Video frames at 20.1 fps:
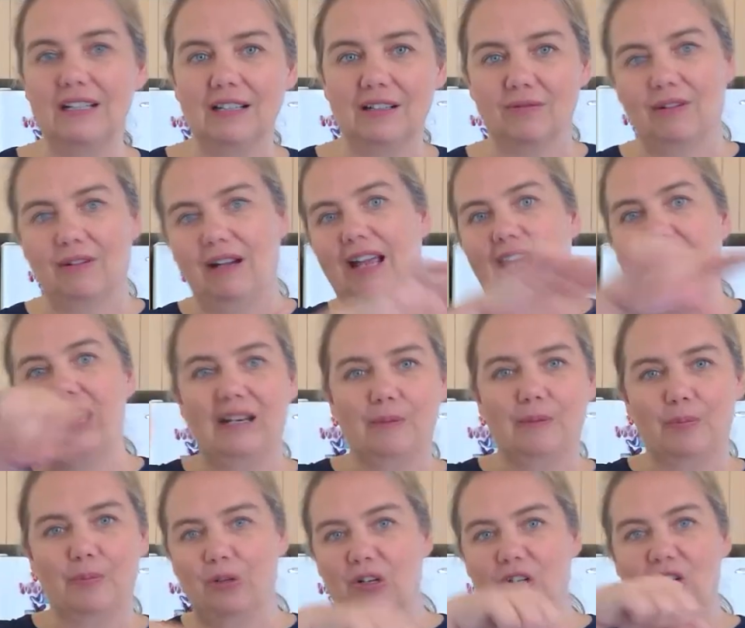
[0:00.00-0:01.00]
and red
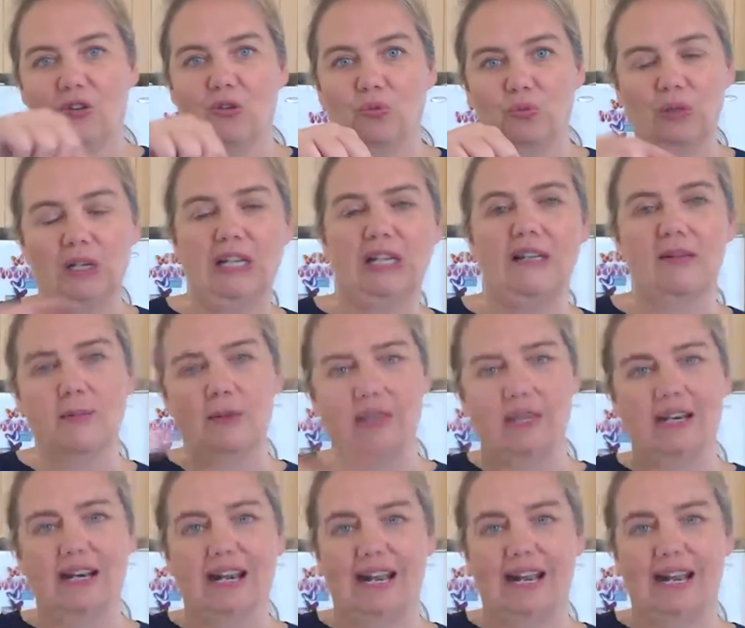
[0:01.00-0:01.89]
and put it on the rim and then